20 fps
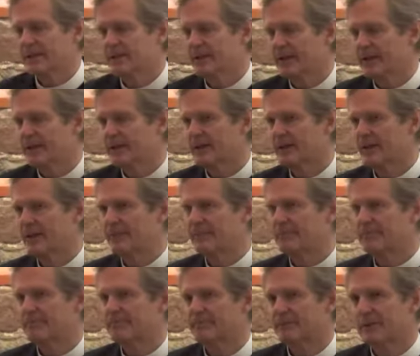that
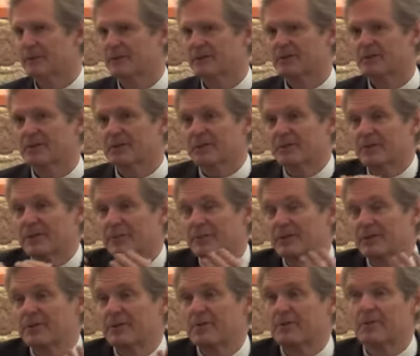if there had
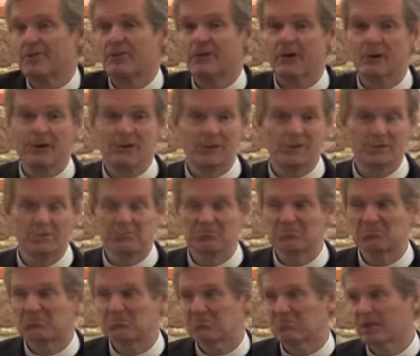been no fall,
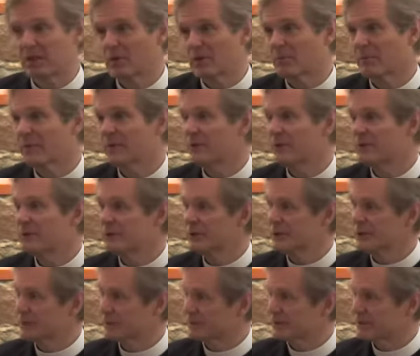there would have been no
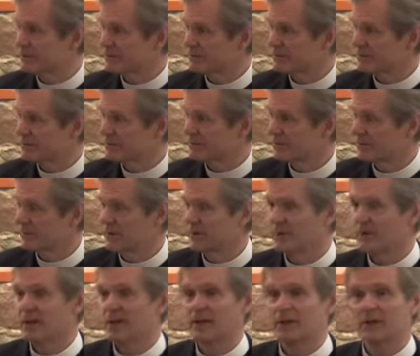Jesus.
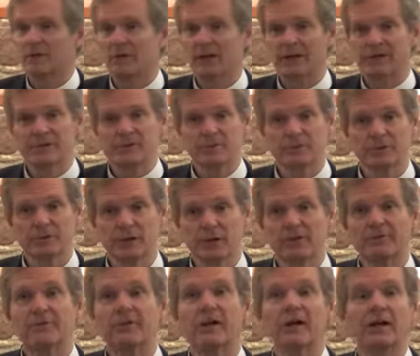Christ would
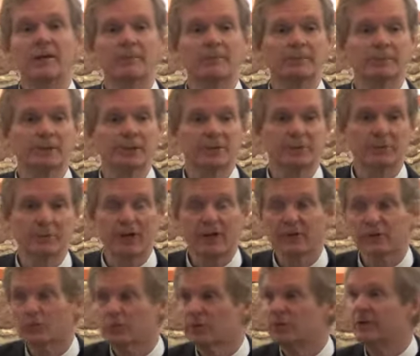not have come, because
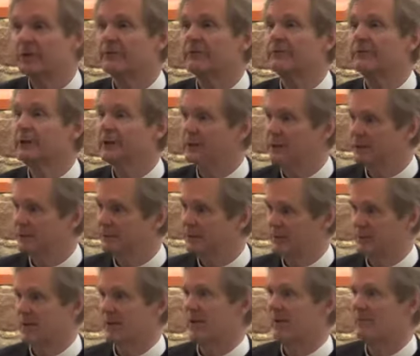Christ wouldn't have needed
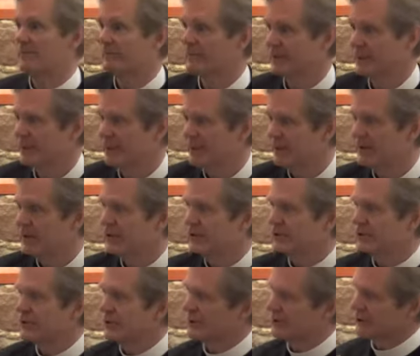to come.
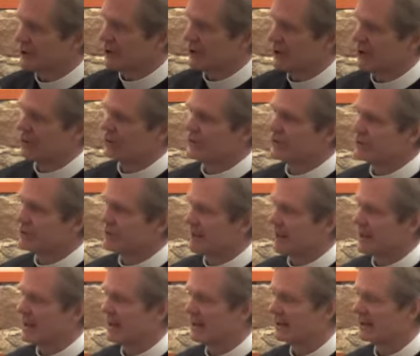So there's a whole
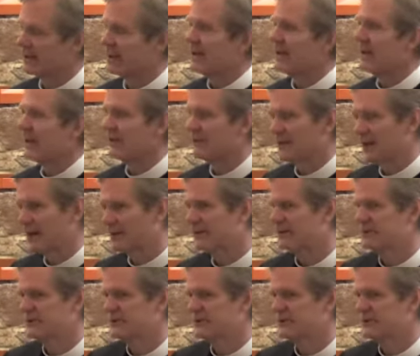strand. In fact,